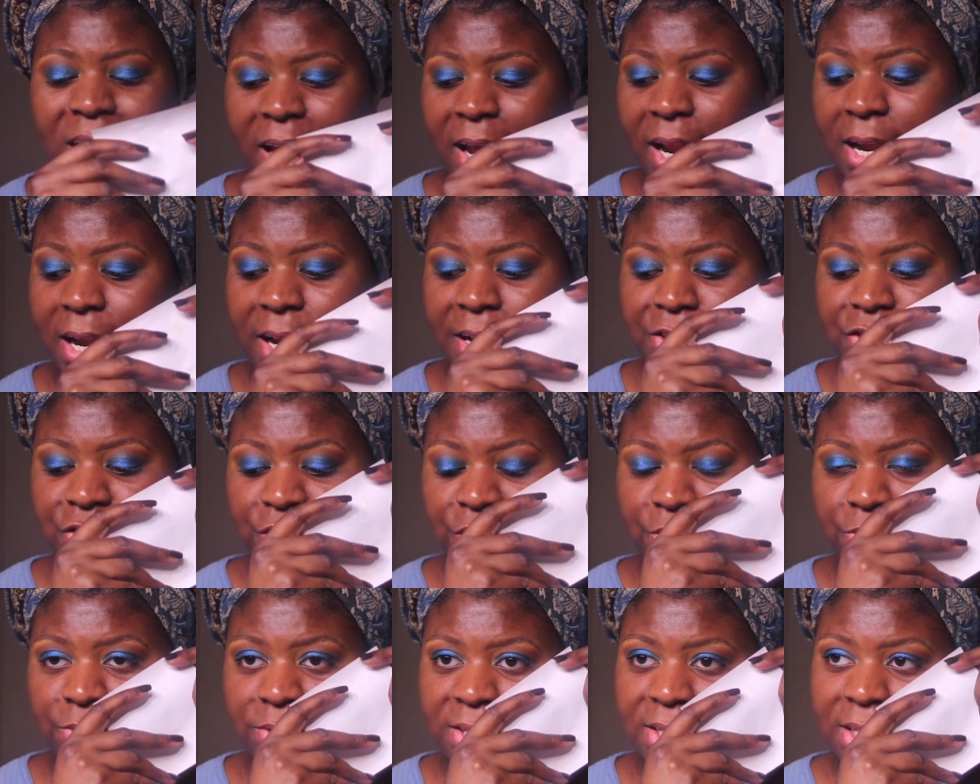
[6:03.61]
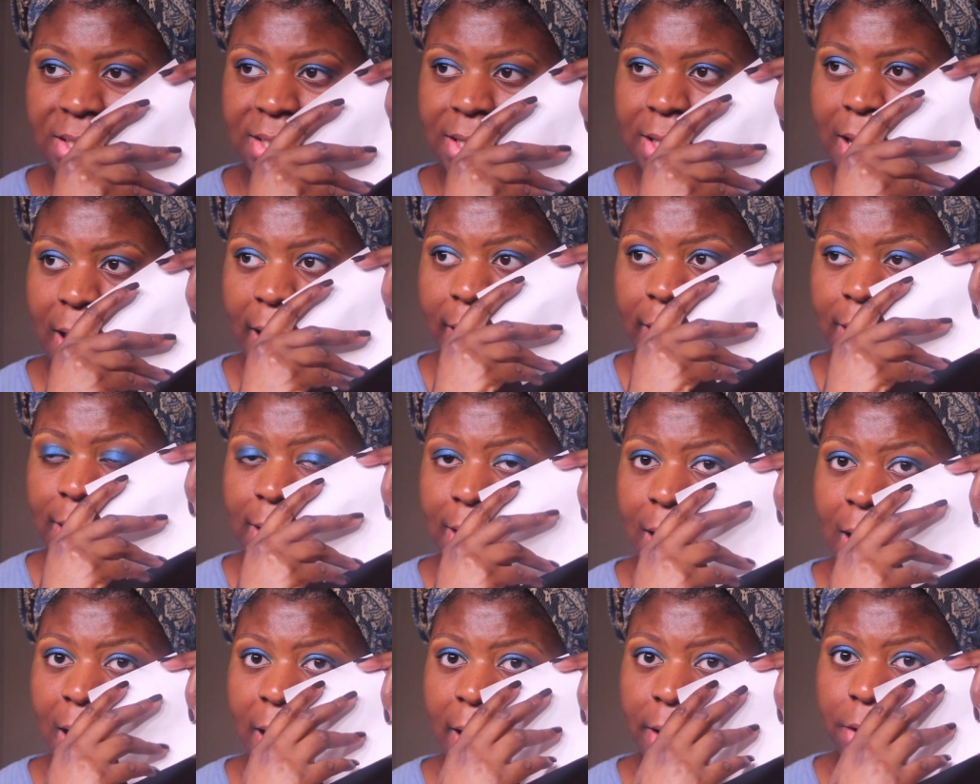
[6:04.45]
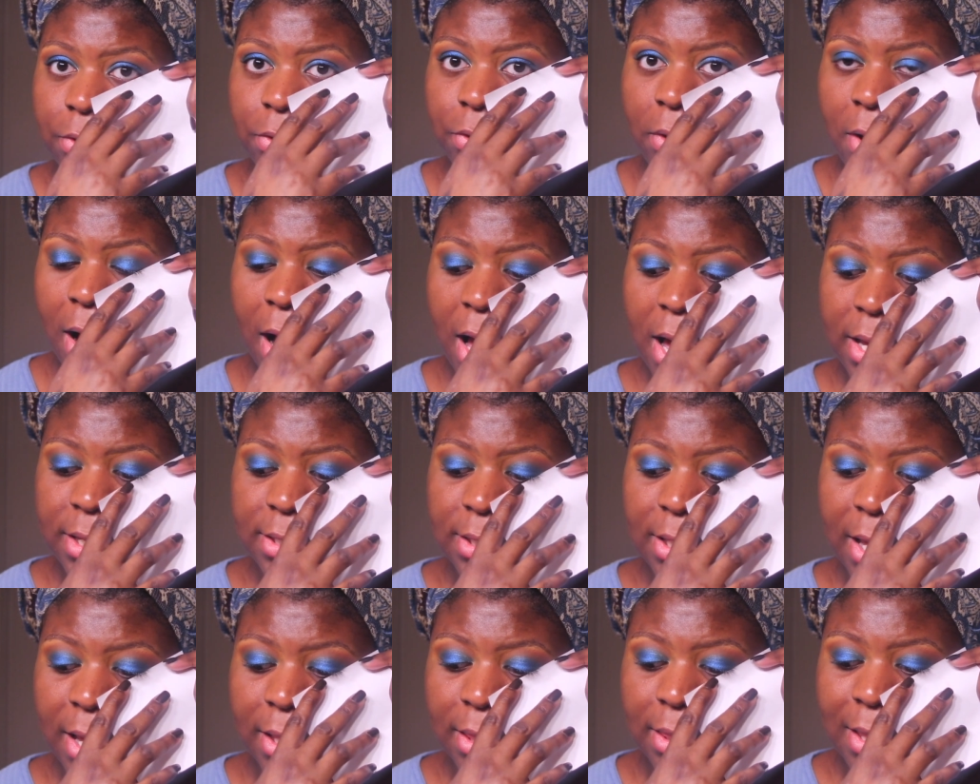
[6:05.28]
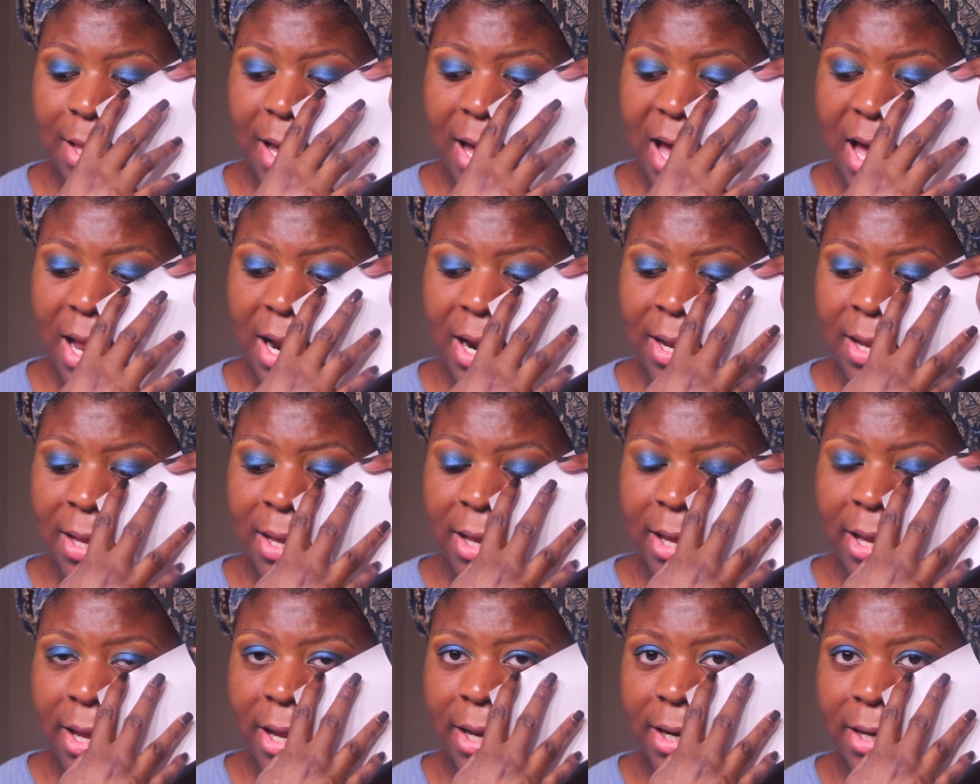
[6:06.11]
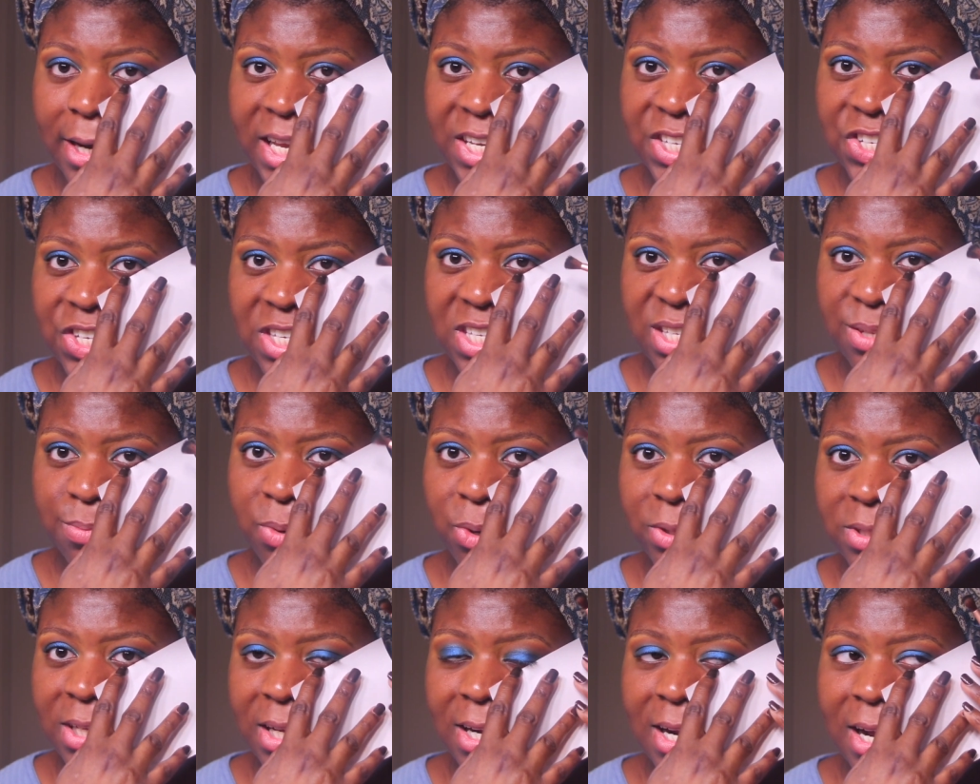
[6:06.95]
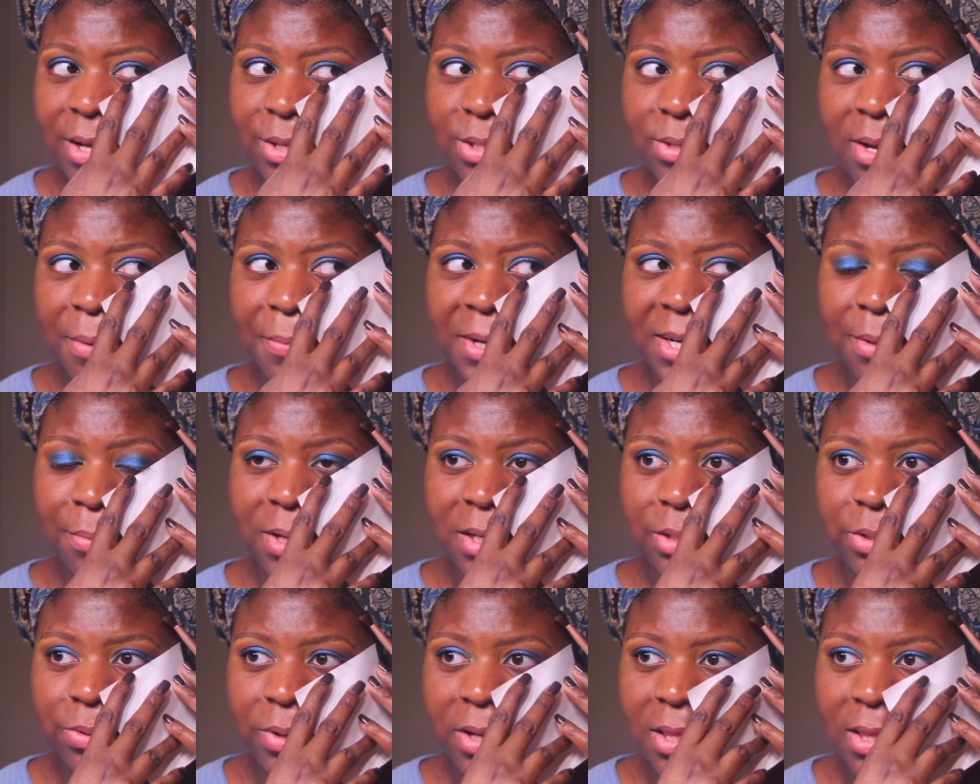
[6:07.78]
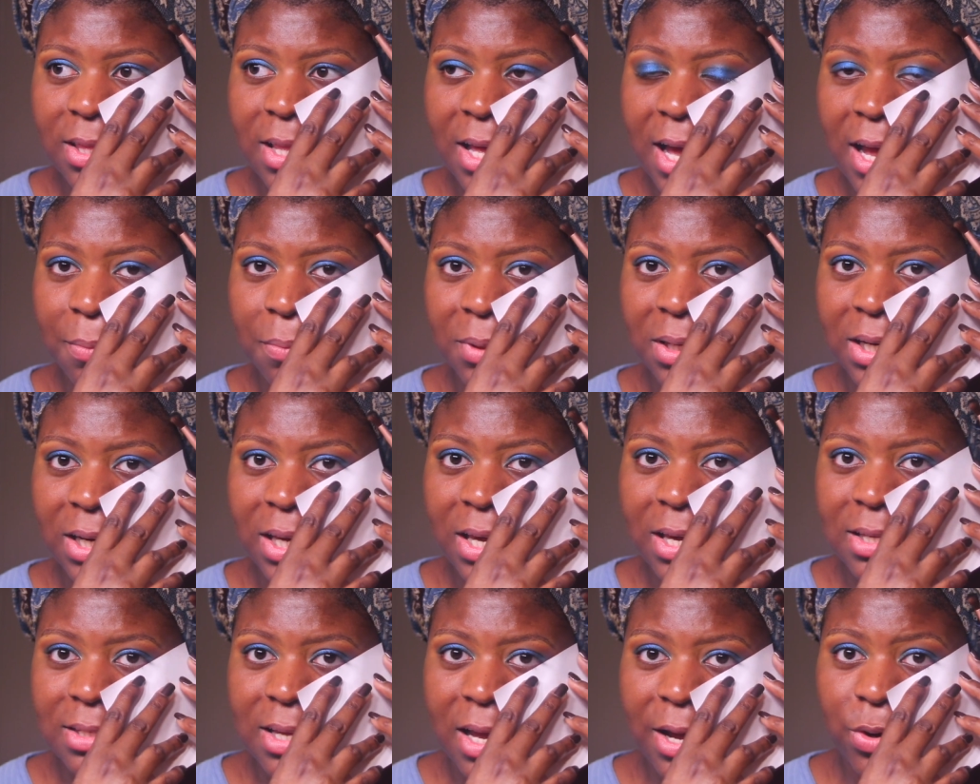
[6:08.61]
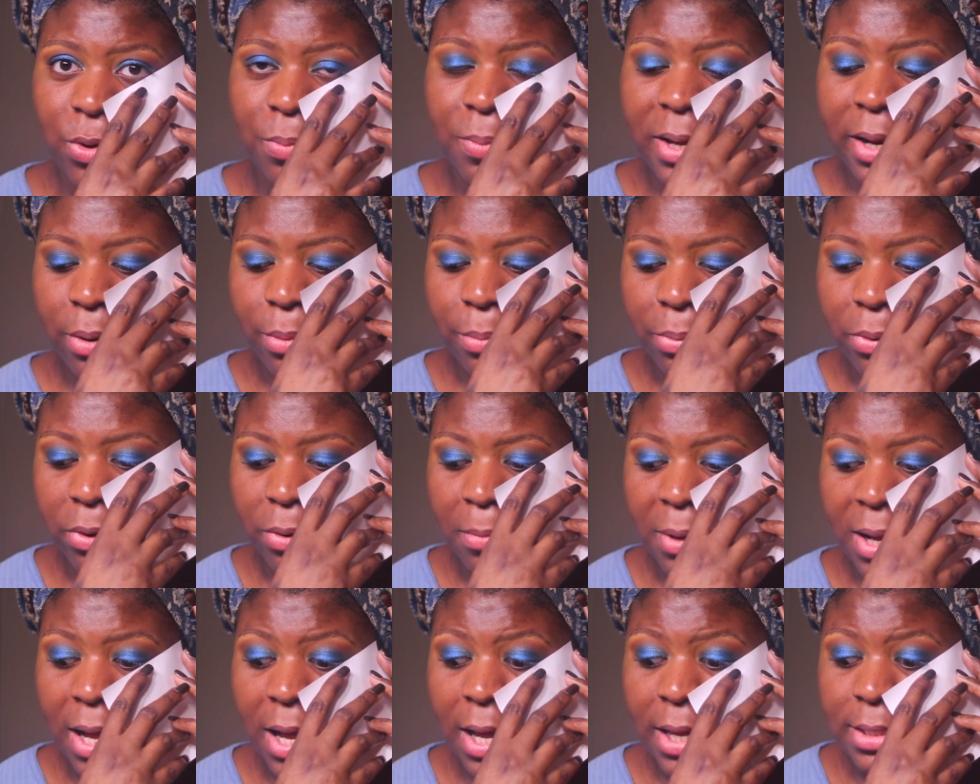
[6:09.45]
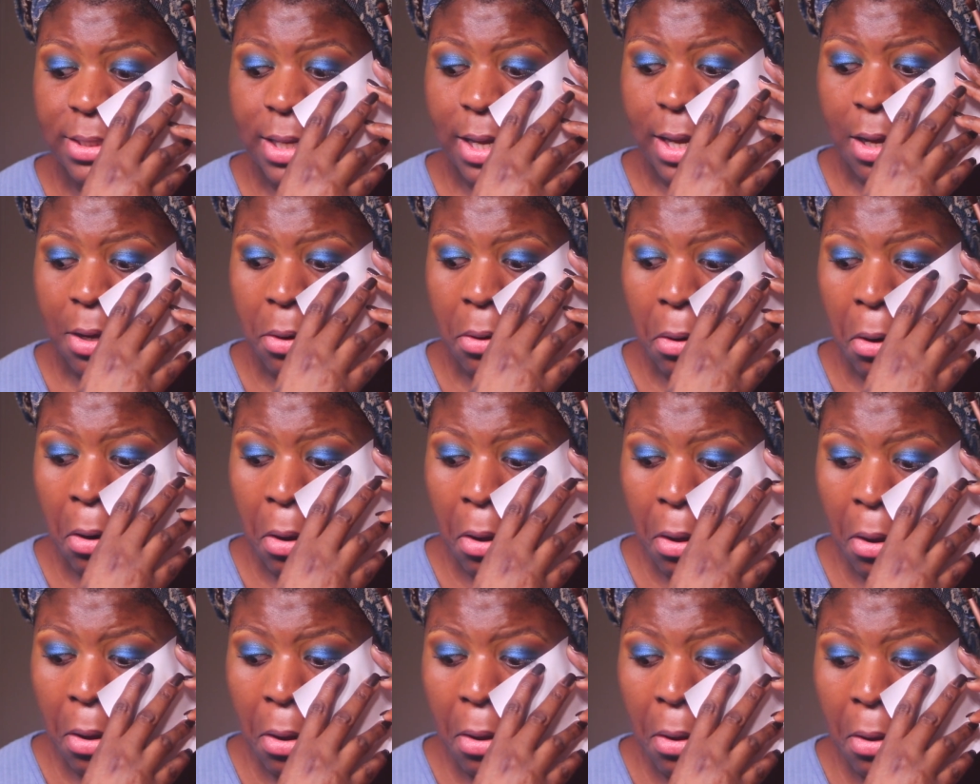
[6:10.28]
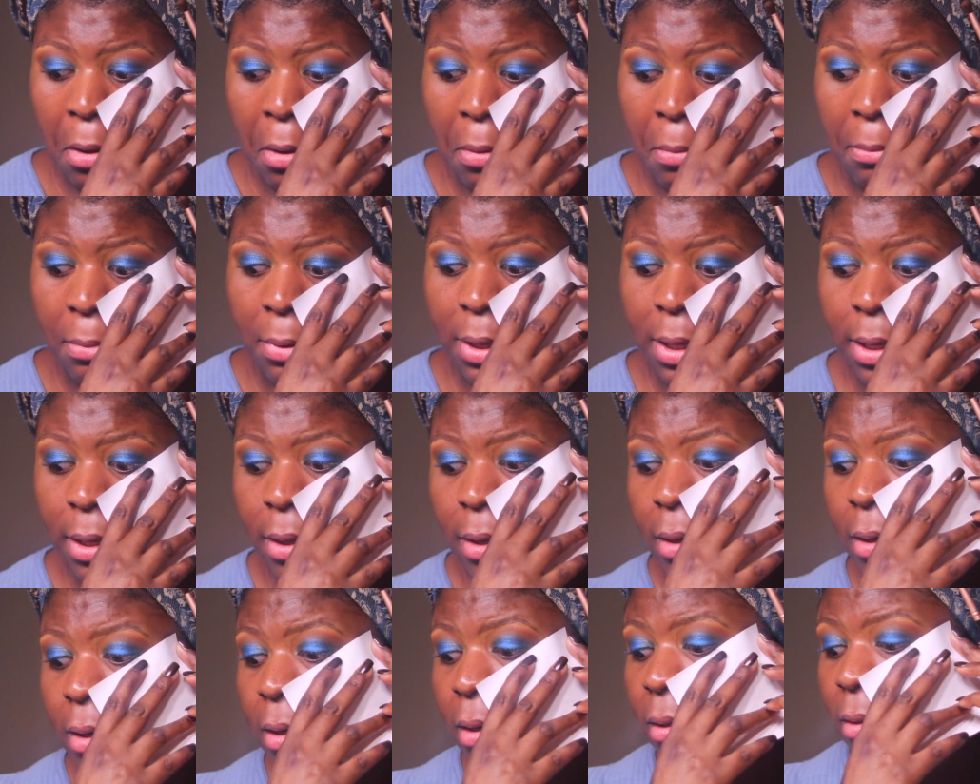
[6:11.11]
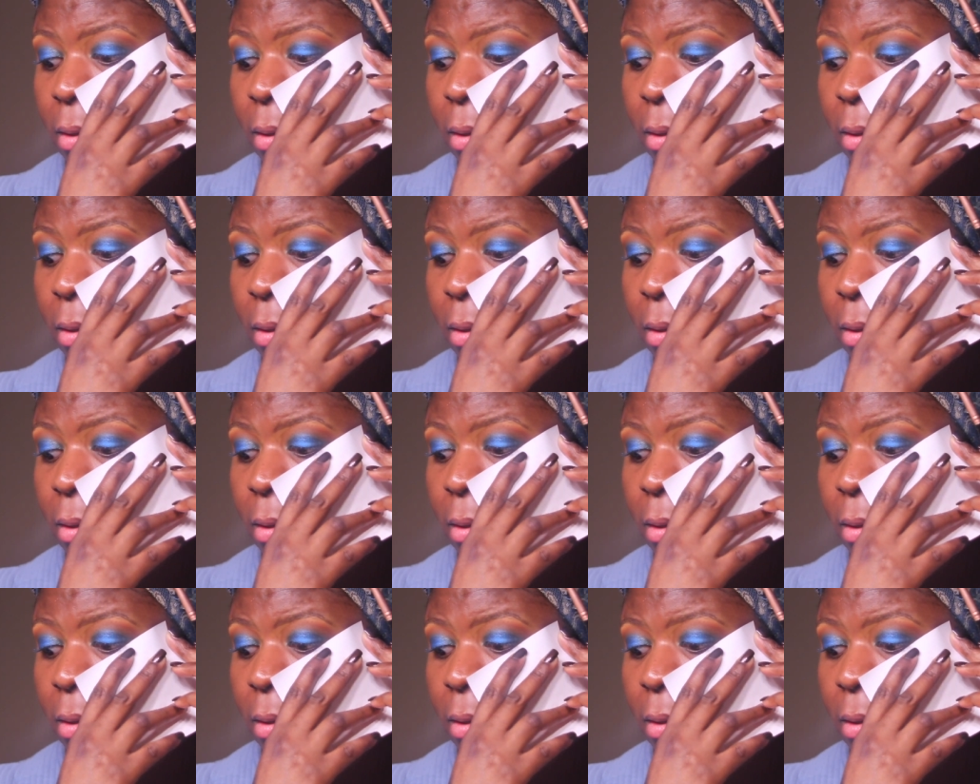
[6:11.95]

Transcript: and then she used it to like line her eyes like that, and then she smoked it out. So I'm going to be doing that. Please, I hope I don't poke my eyes out. But